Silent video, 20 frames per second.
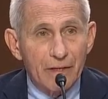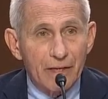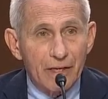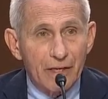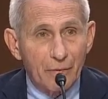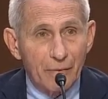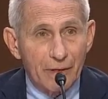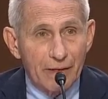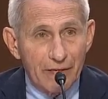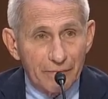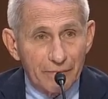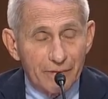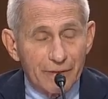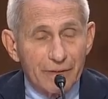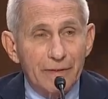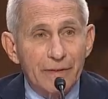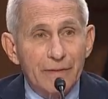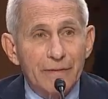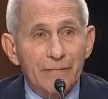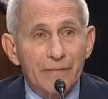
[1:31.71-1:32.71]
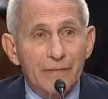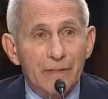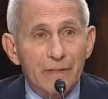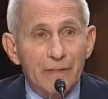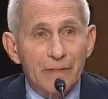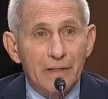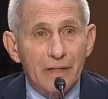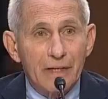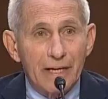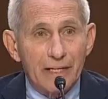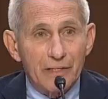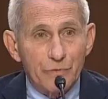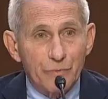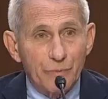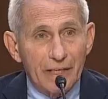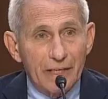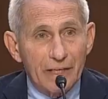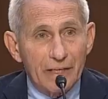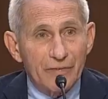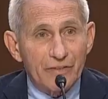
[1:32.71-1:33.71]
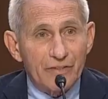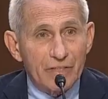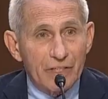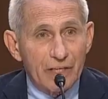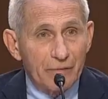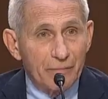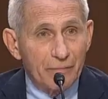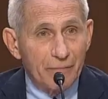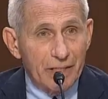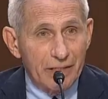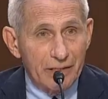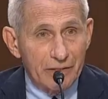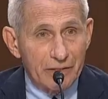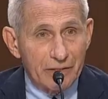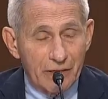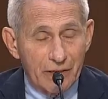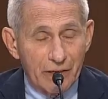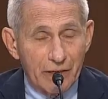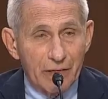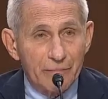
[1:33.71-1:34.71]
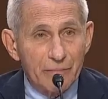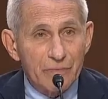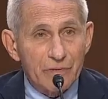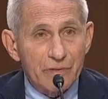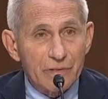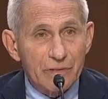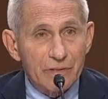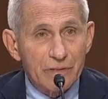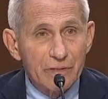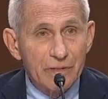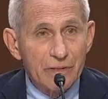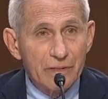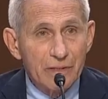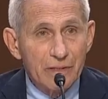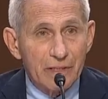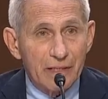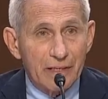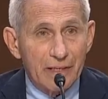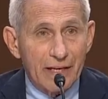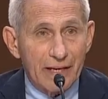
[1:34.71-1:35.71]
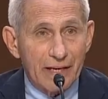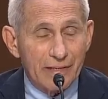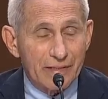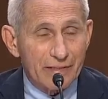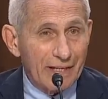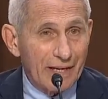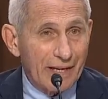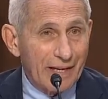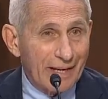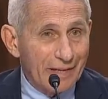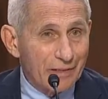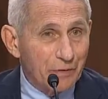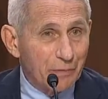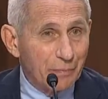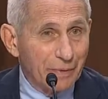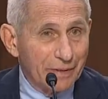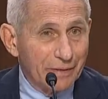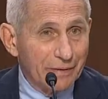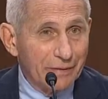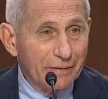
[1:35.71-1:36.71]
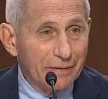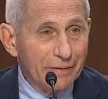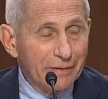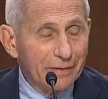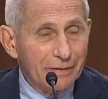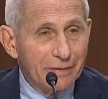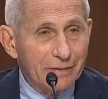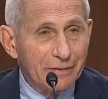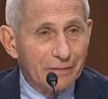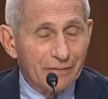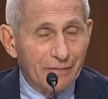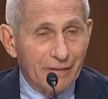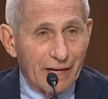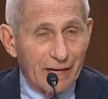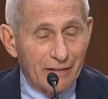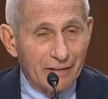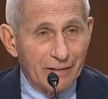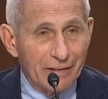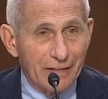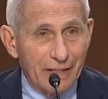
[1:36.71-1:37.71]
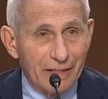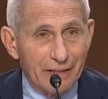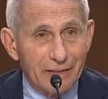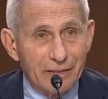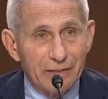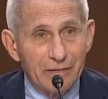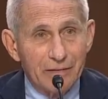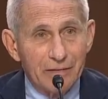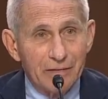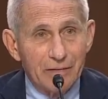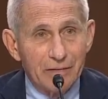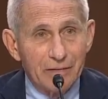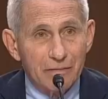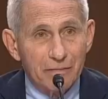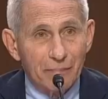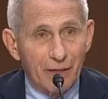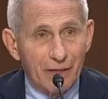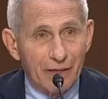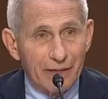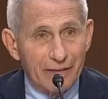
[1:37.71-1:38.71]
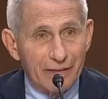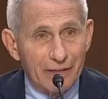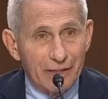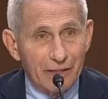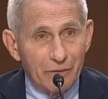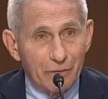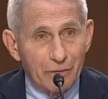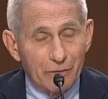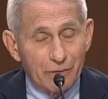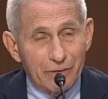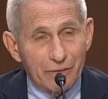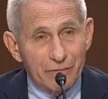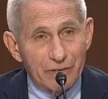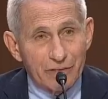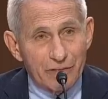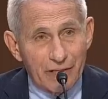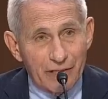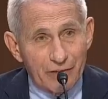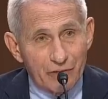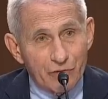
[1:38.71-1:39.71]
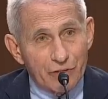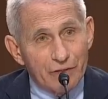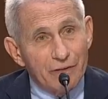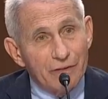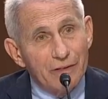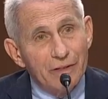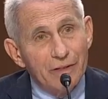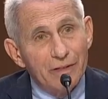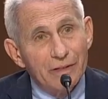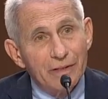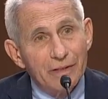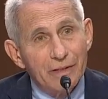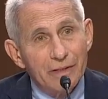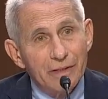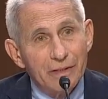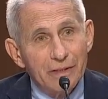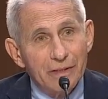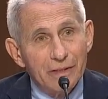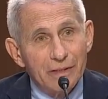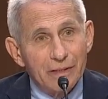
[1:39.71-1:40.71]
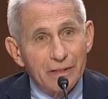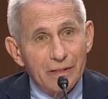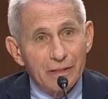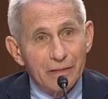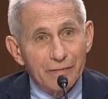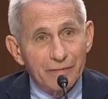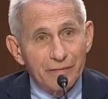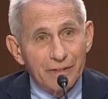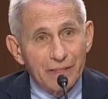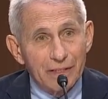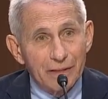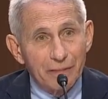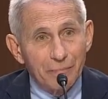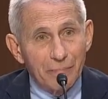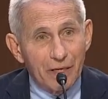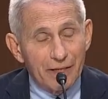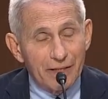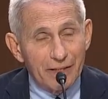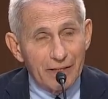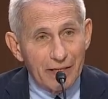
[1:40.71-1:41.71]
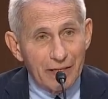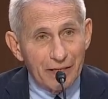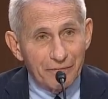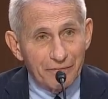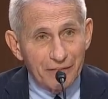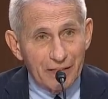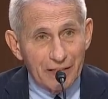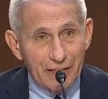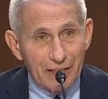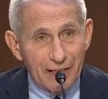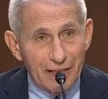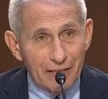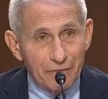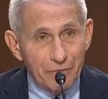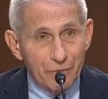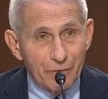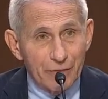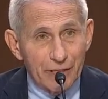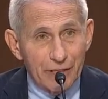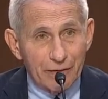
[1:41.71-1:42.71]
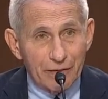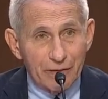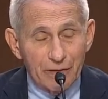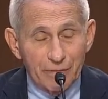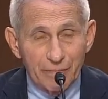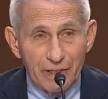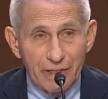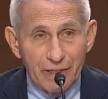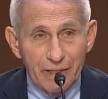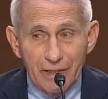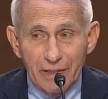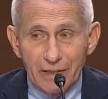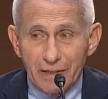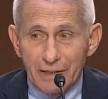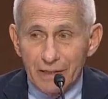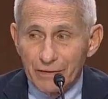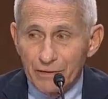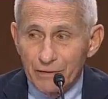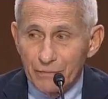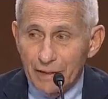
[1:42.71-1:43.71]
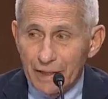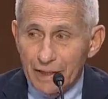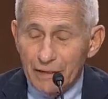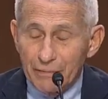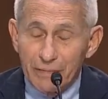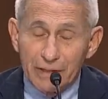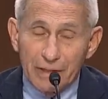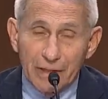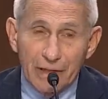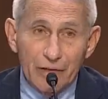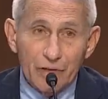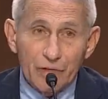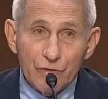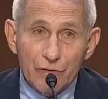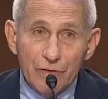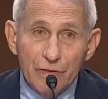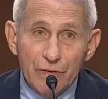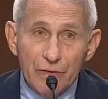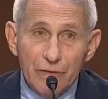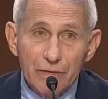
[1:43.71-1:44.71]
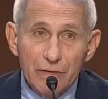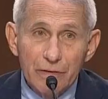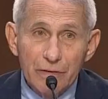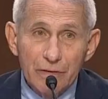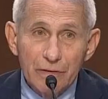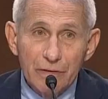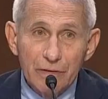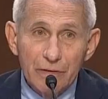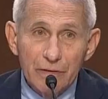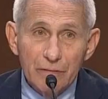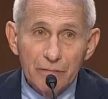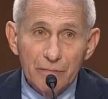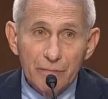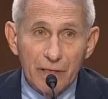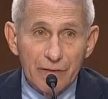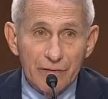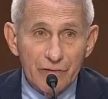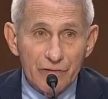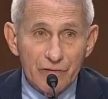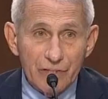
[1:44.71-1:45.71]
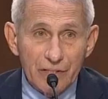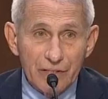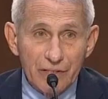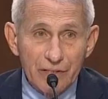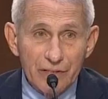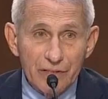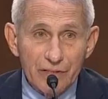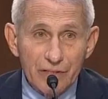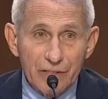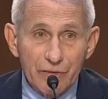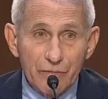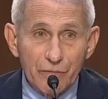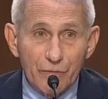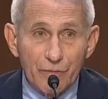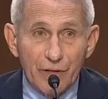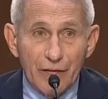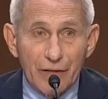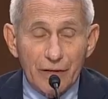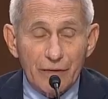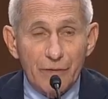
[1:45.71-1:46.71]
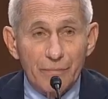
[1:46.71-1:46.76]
However, as we have said many times, and as has been validated by the authorization of the, by the F D A through their committee and the recommendation by the C D C through their